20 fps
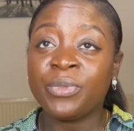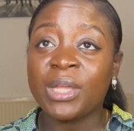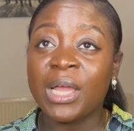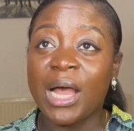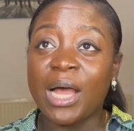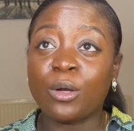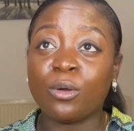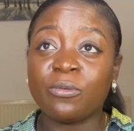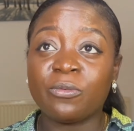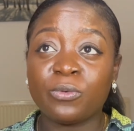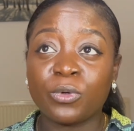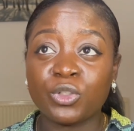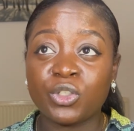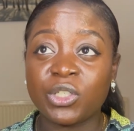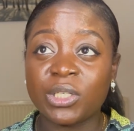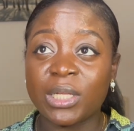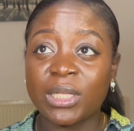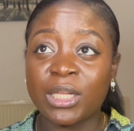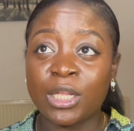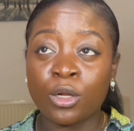And
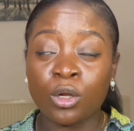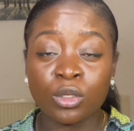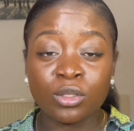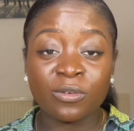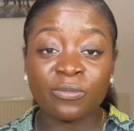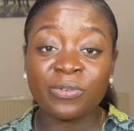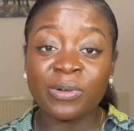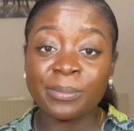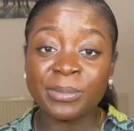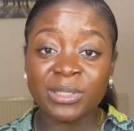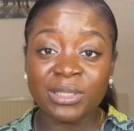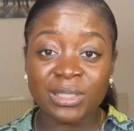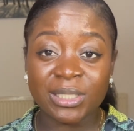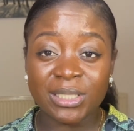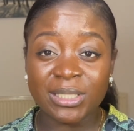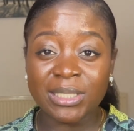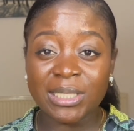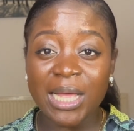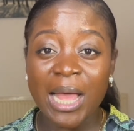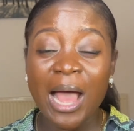unfortunately, a lot of
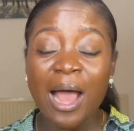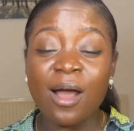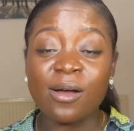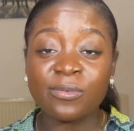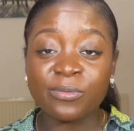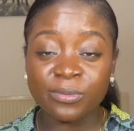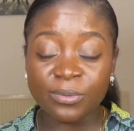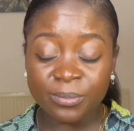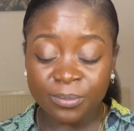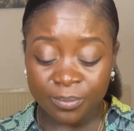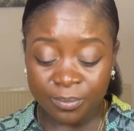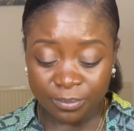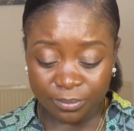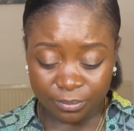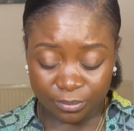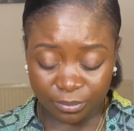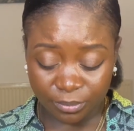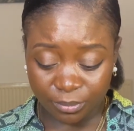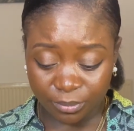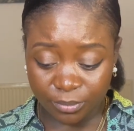pharmacies have
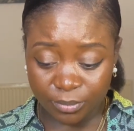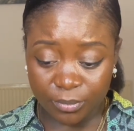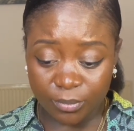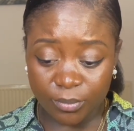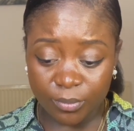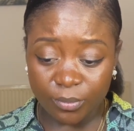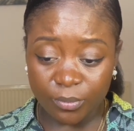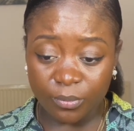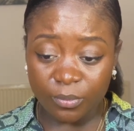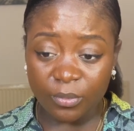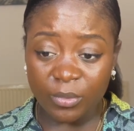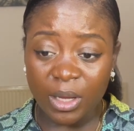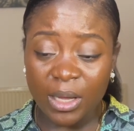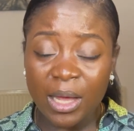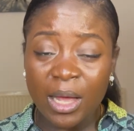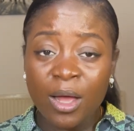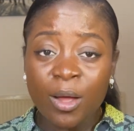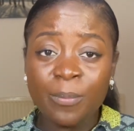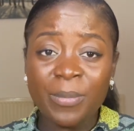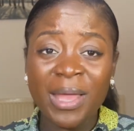
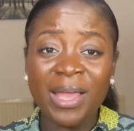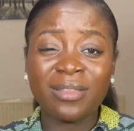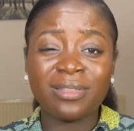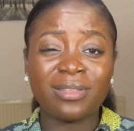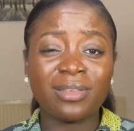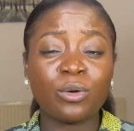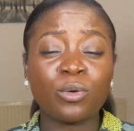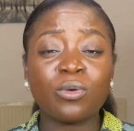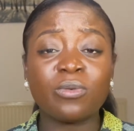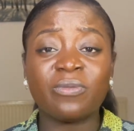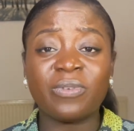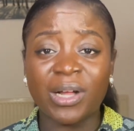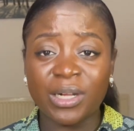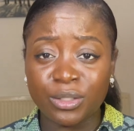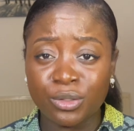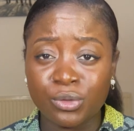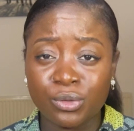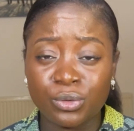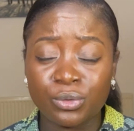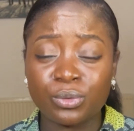ethical
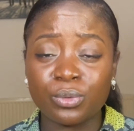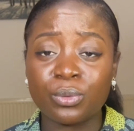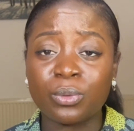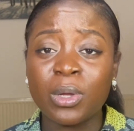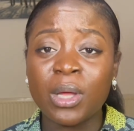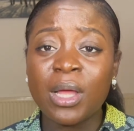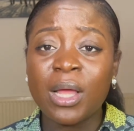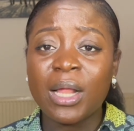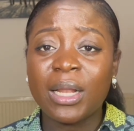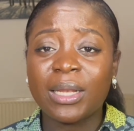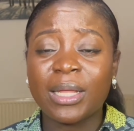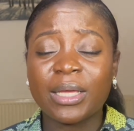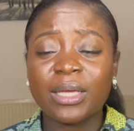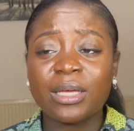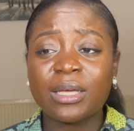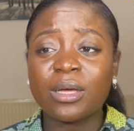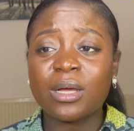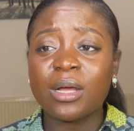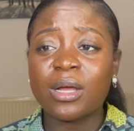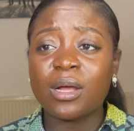values to
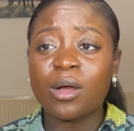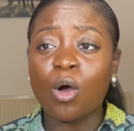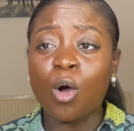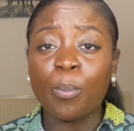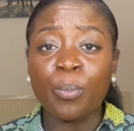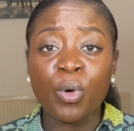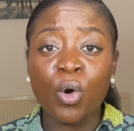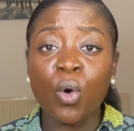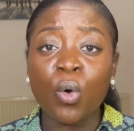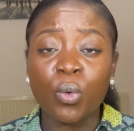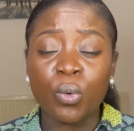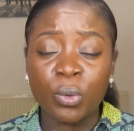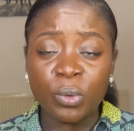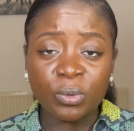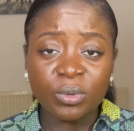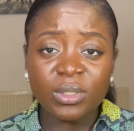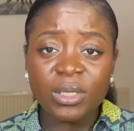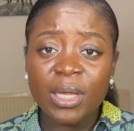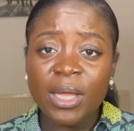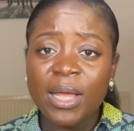like
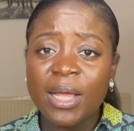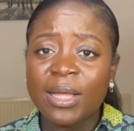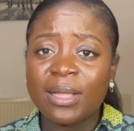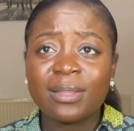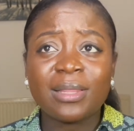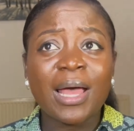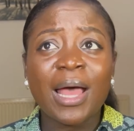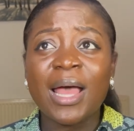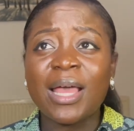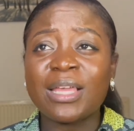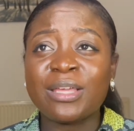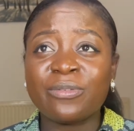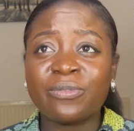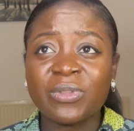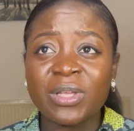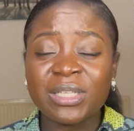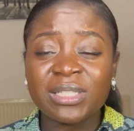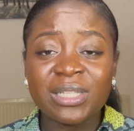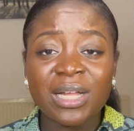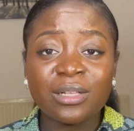uphold, that if
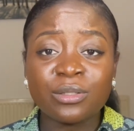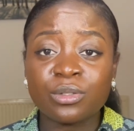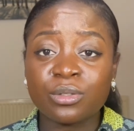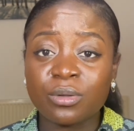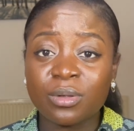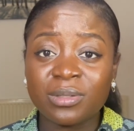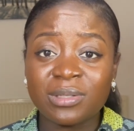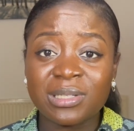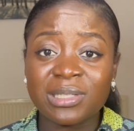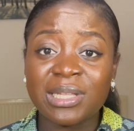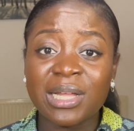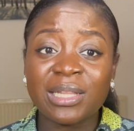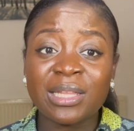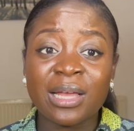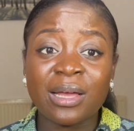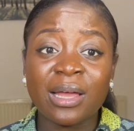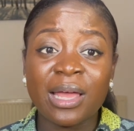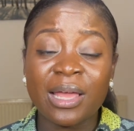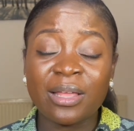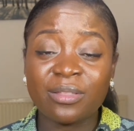they start to notice that
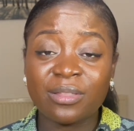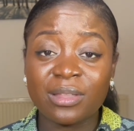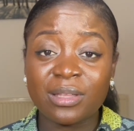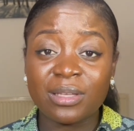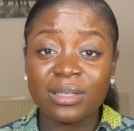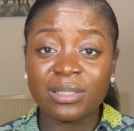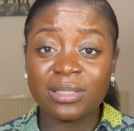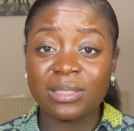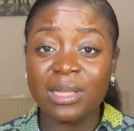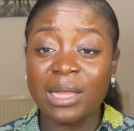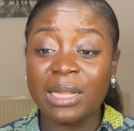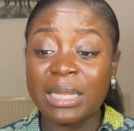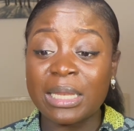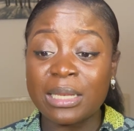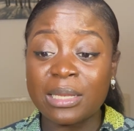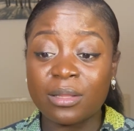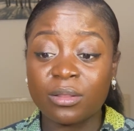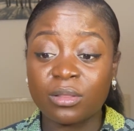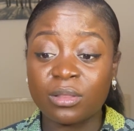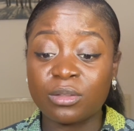their ethics
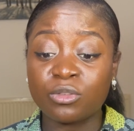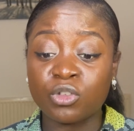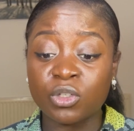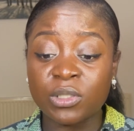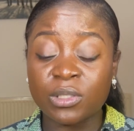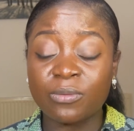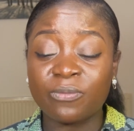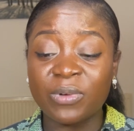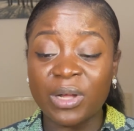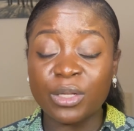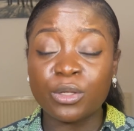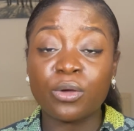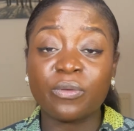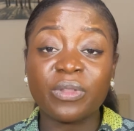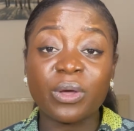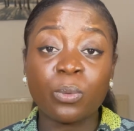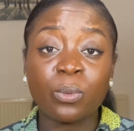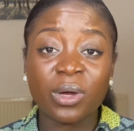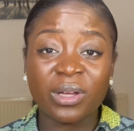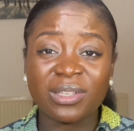and just the value of
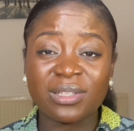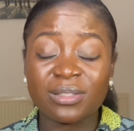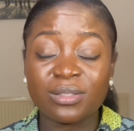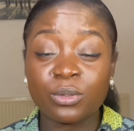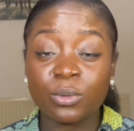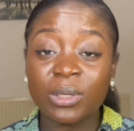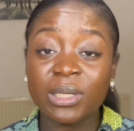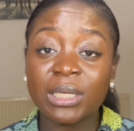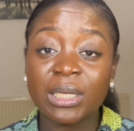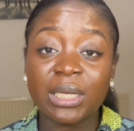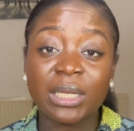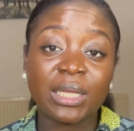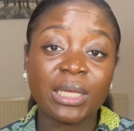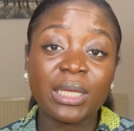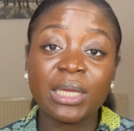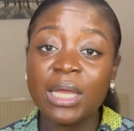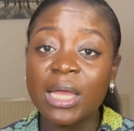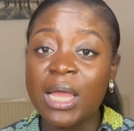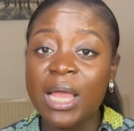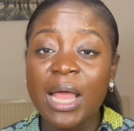their work is
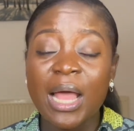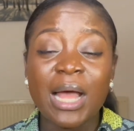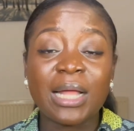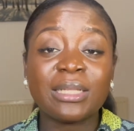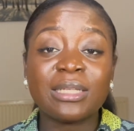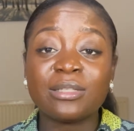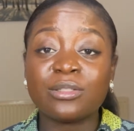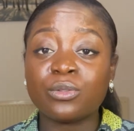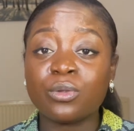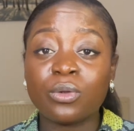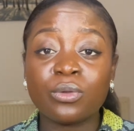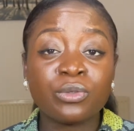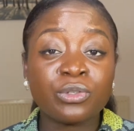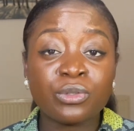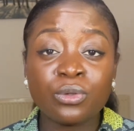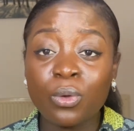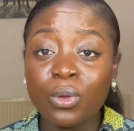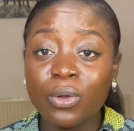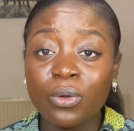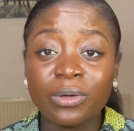dwindling and it's
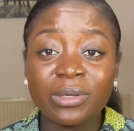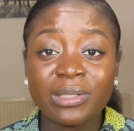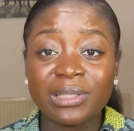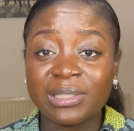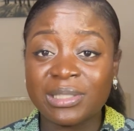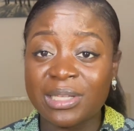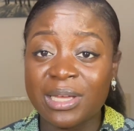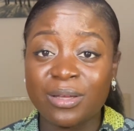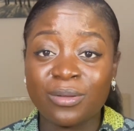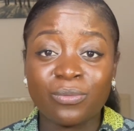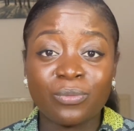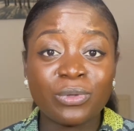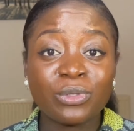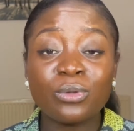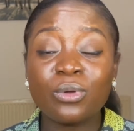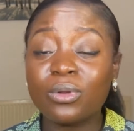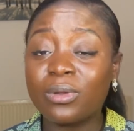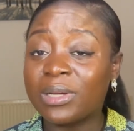no longer safe, it's no